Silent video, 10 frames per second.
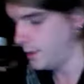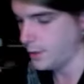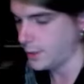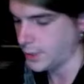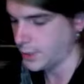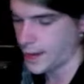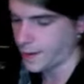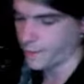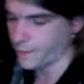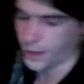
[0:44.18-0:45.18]
There's a lot
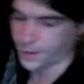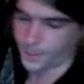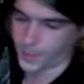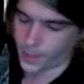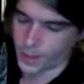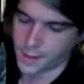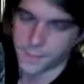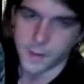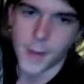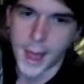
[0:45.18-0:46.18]
of
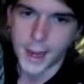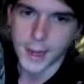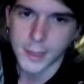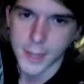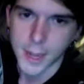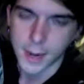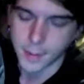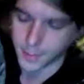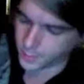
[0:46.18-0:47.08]
heavy packing tape